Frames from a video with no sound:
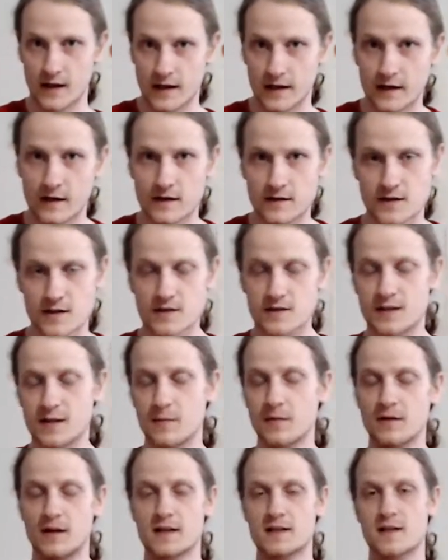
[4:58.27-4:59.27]
It also
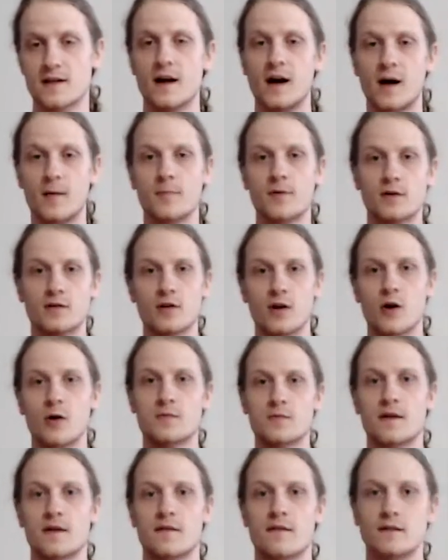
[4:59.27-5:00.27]
stimulates the upper
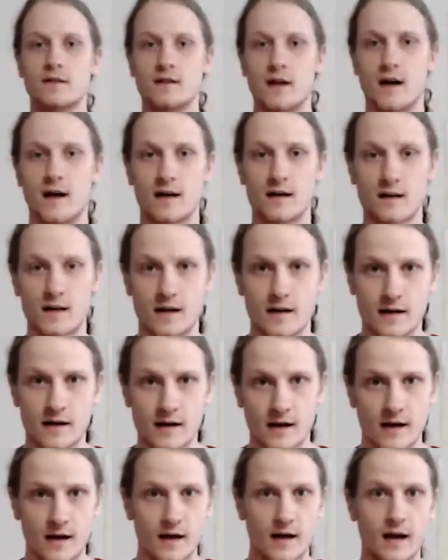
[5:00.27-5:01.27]
lobes of the lung
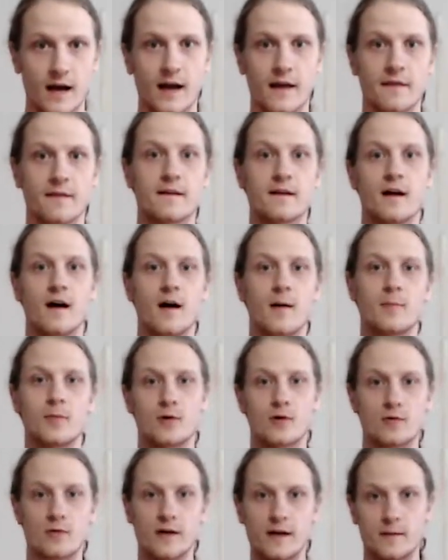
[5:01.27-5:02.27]
and the
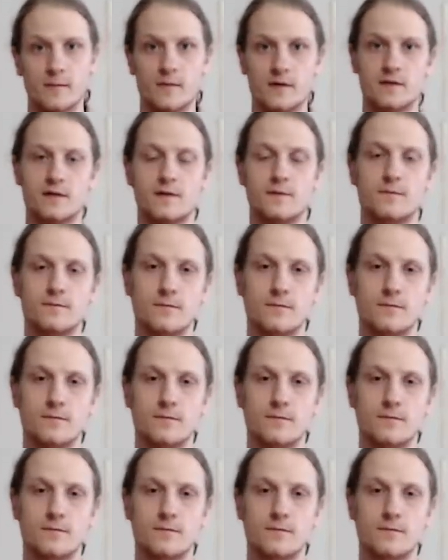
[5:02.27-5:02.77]
upper ribs,